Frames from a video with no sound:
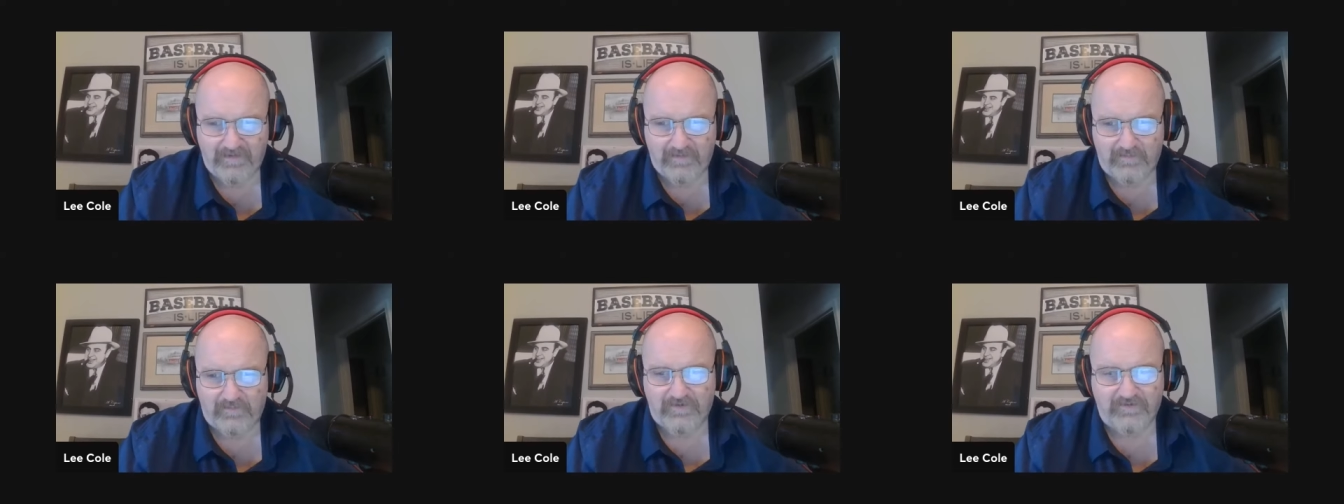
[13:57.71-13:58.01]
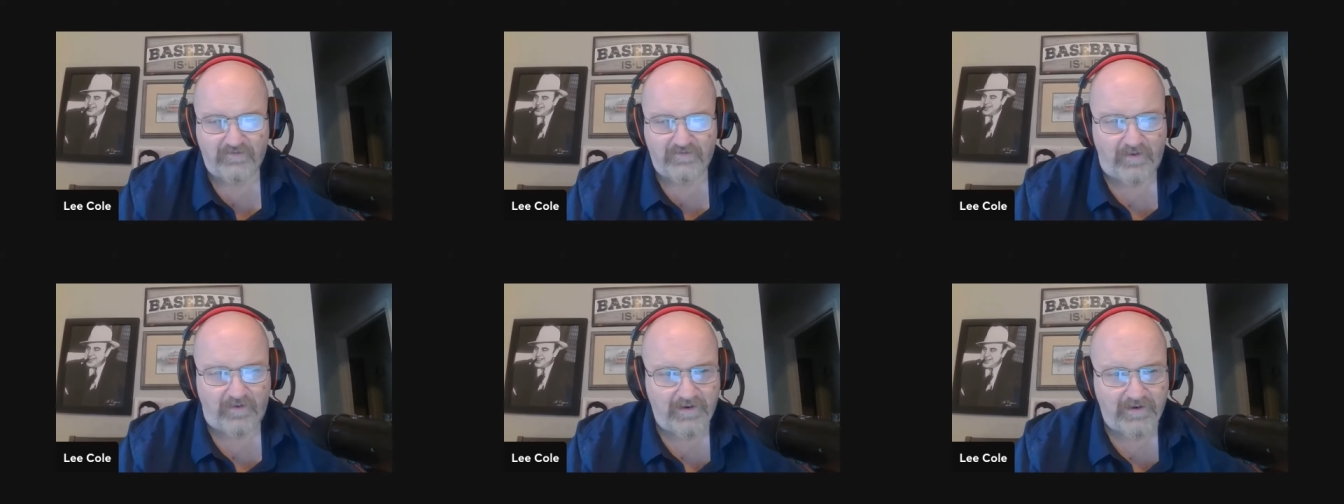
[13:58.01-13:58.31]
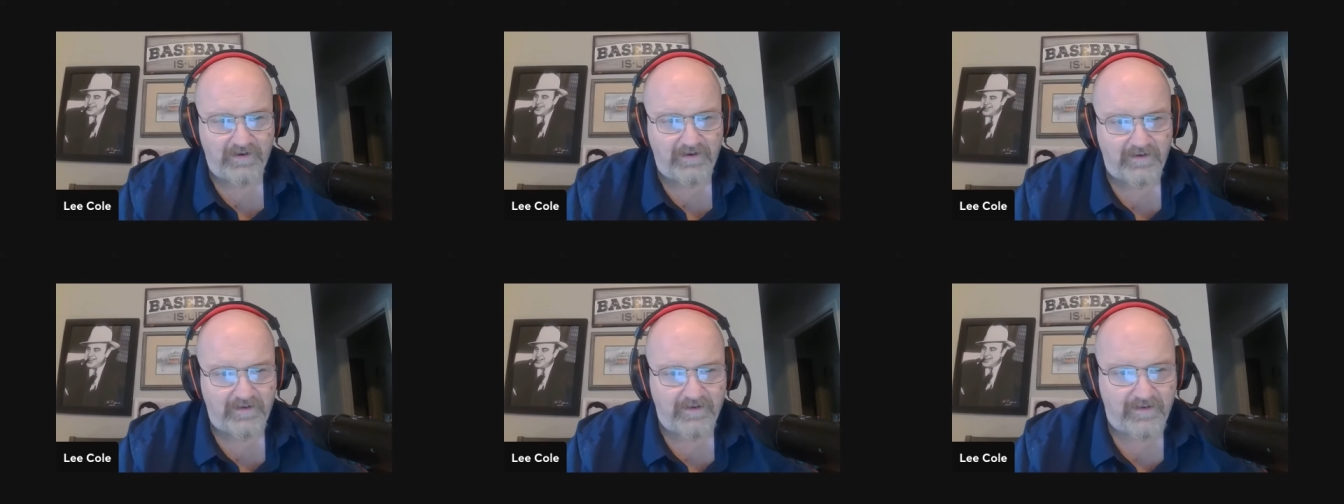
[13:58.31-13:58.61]
We're
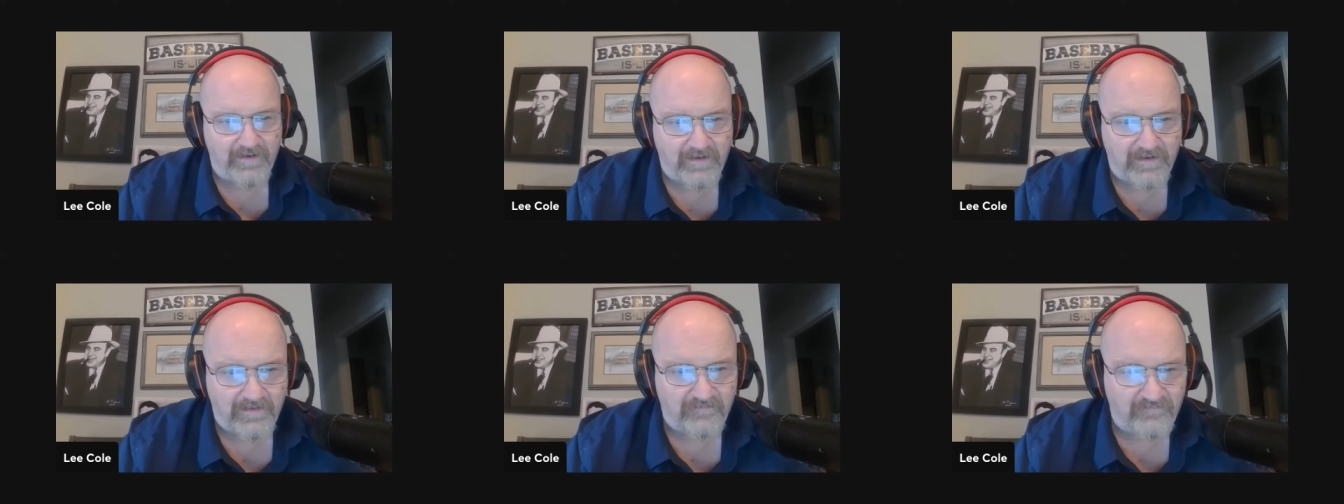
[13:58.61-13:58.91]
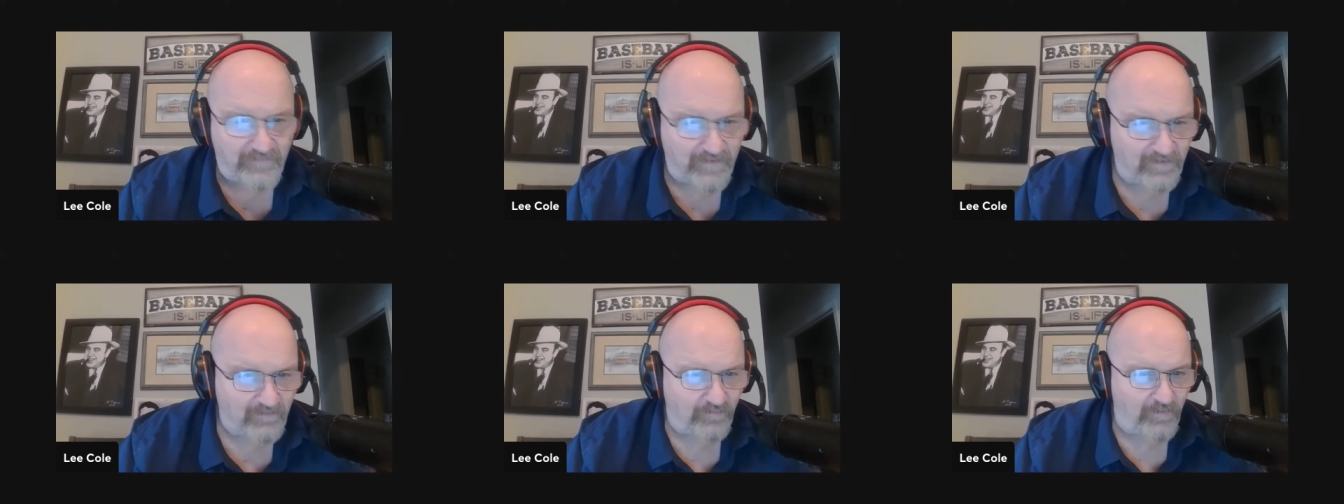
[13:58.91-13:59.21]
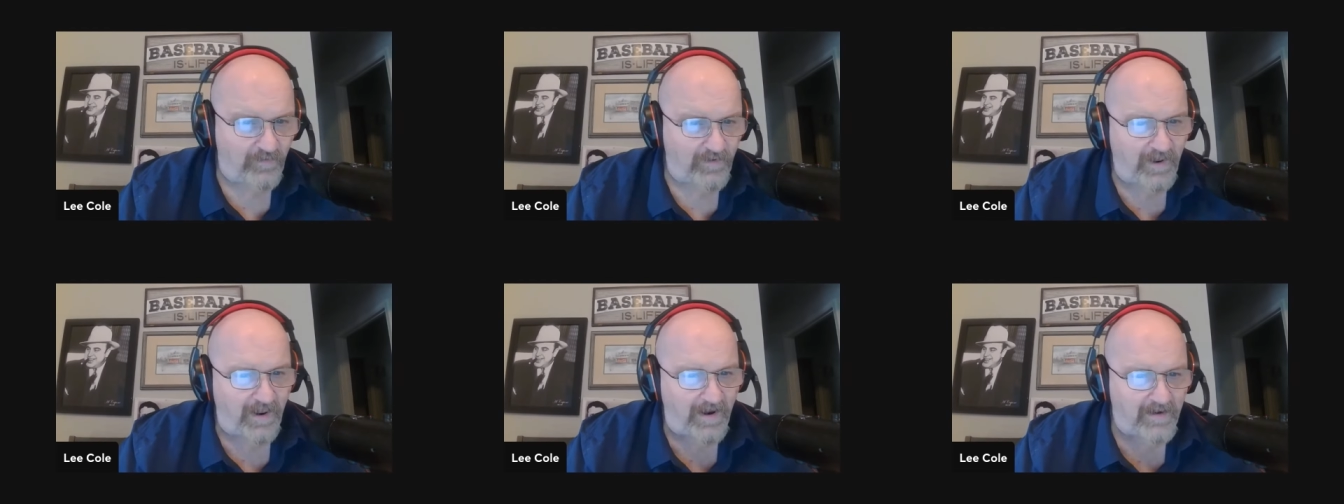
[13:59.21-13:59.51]
talking uh,
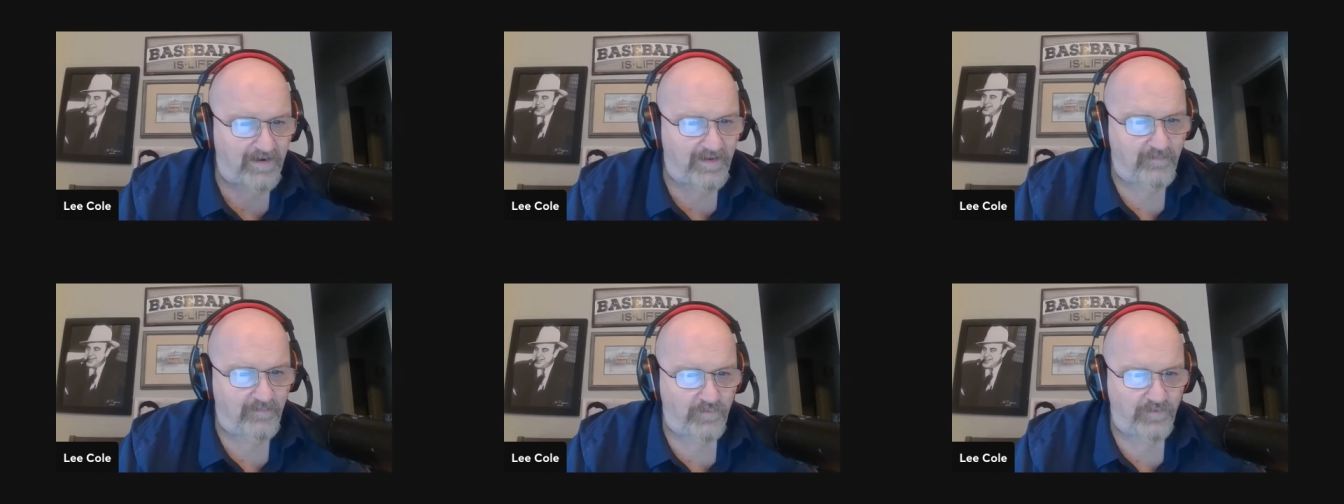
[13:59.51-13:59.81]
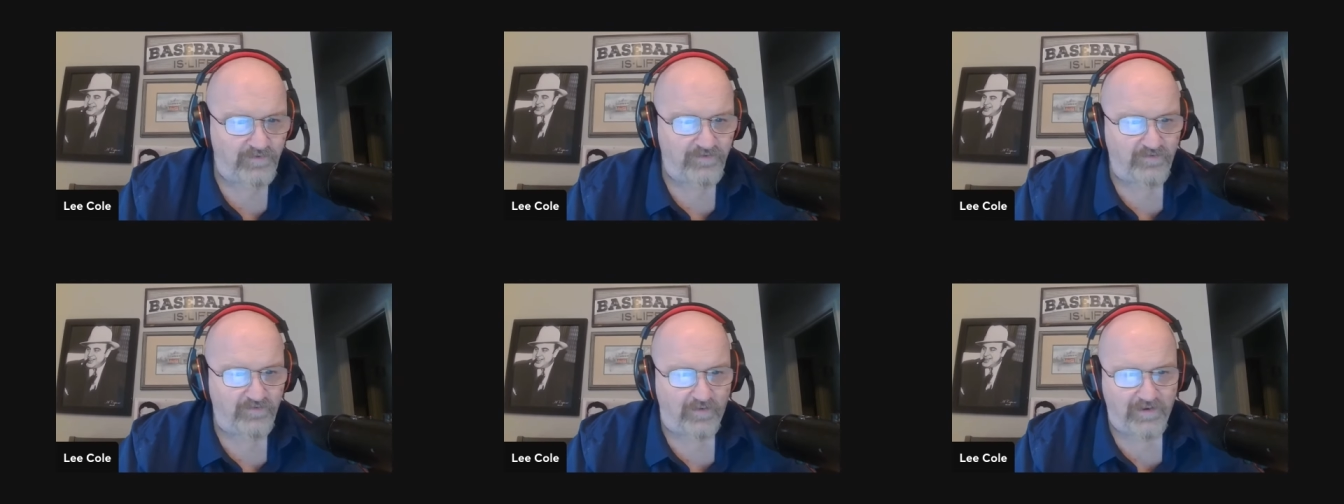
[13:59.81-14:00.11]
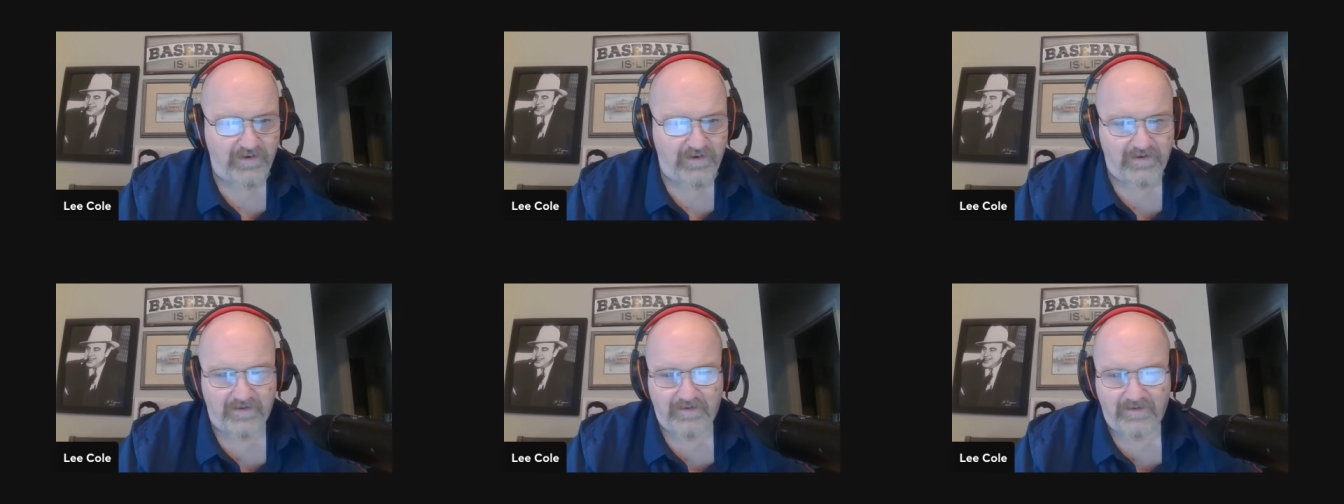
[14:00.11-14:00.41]
federal lockup. We're
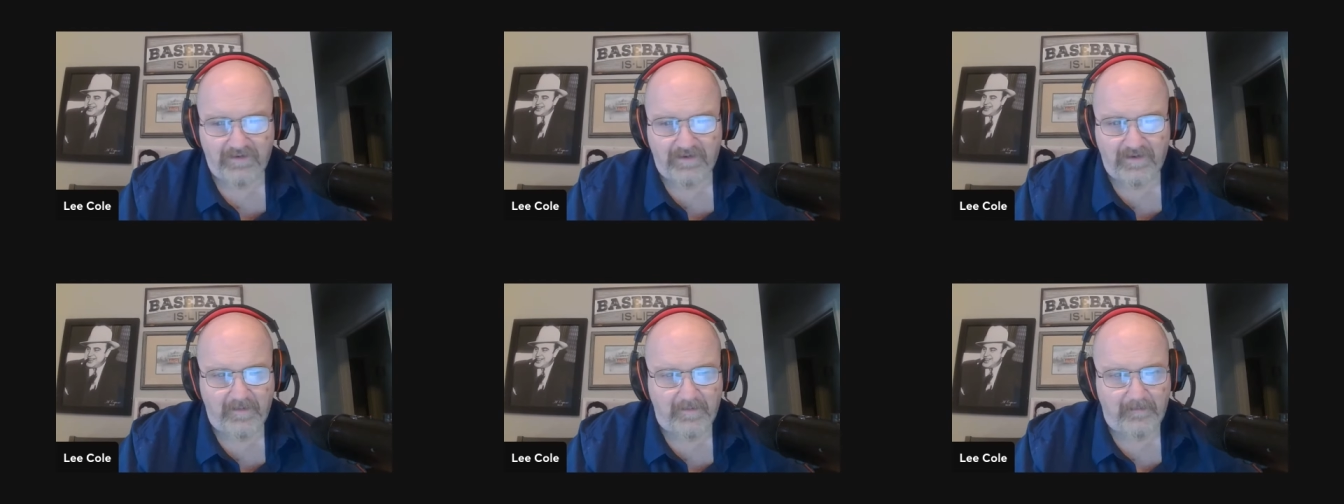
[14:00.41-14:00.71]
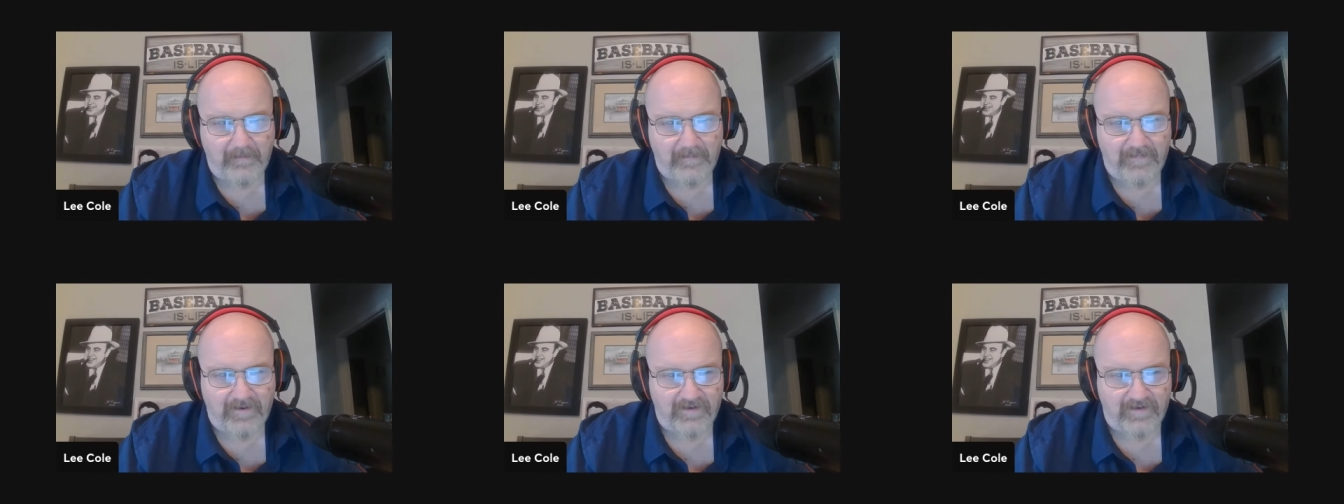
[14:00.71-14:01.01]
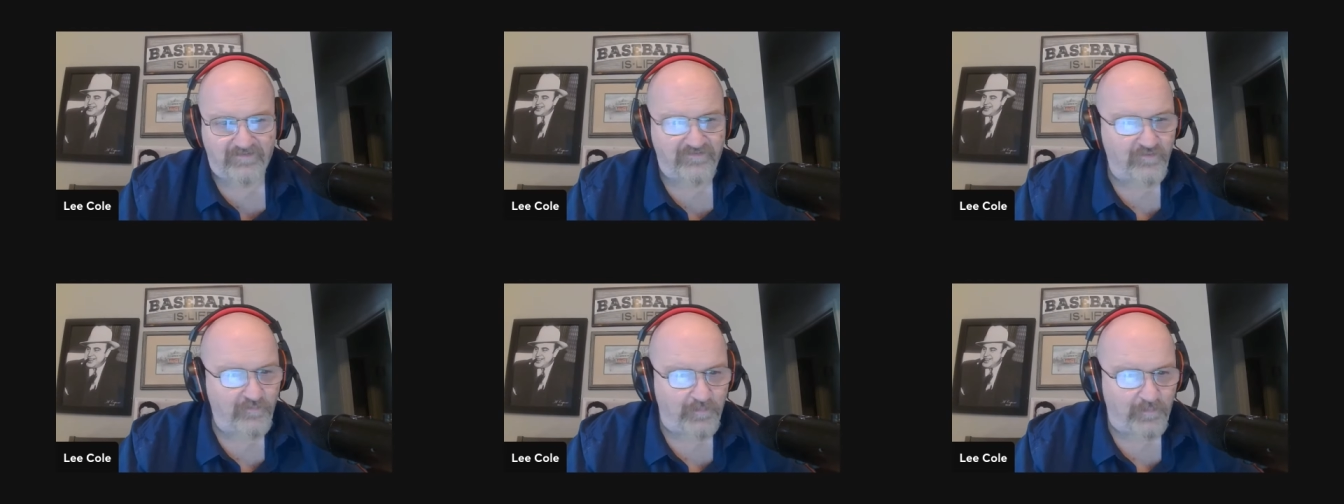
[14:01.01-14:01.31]
talking uh,
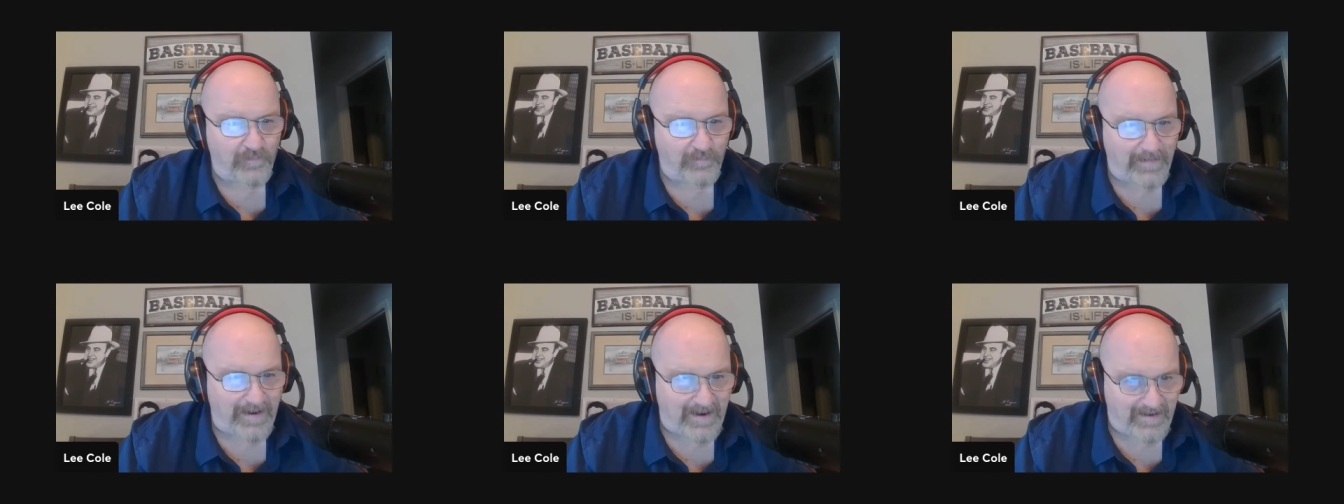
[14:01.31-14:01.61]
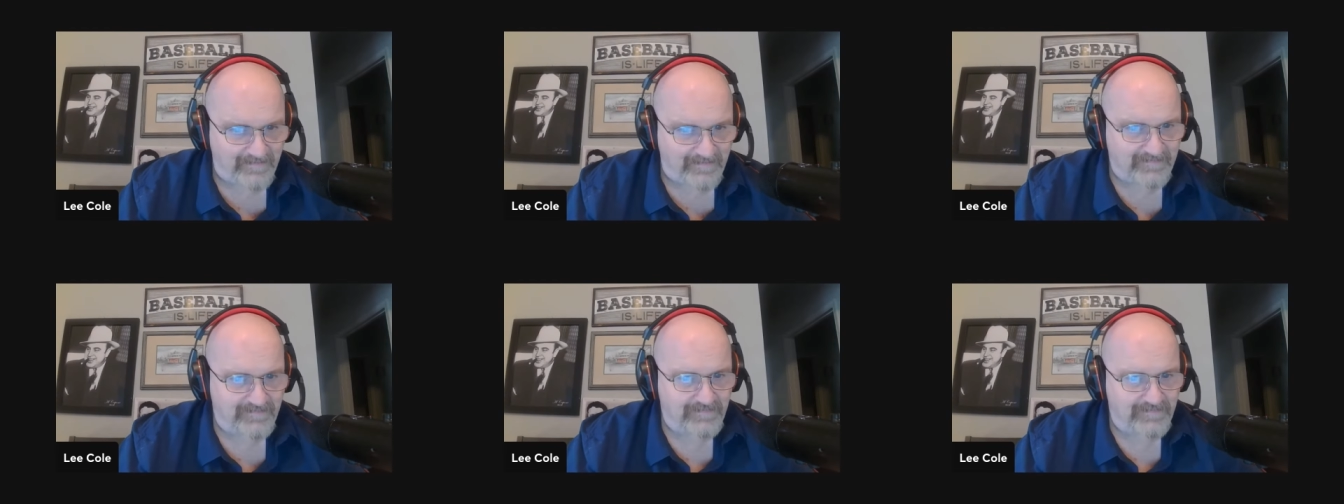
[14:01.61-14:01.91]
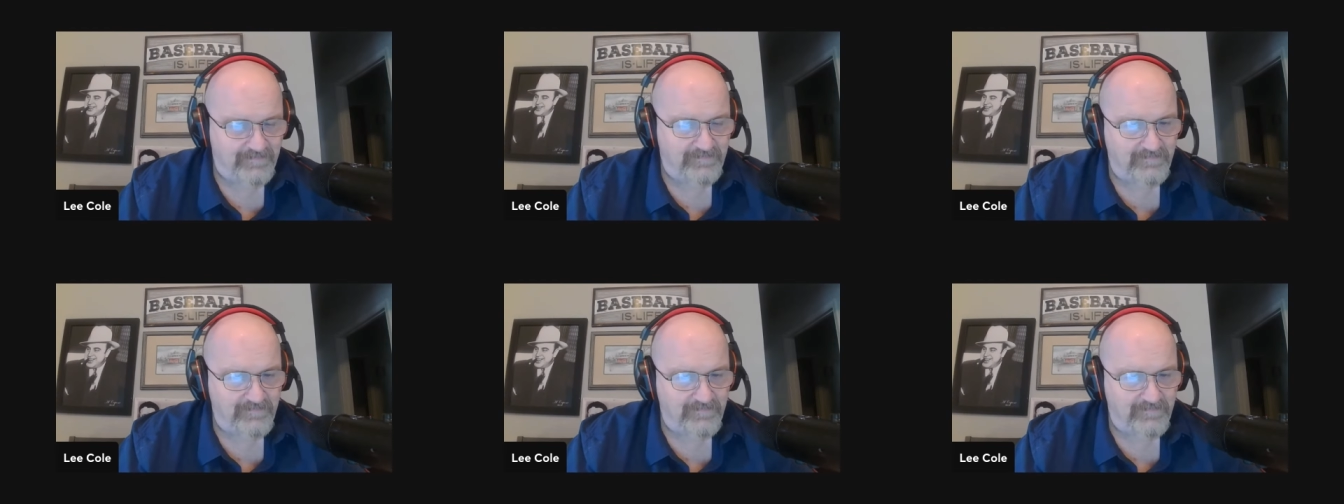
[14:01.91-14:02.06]
supermax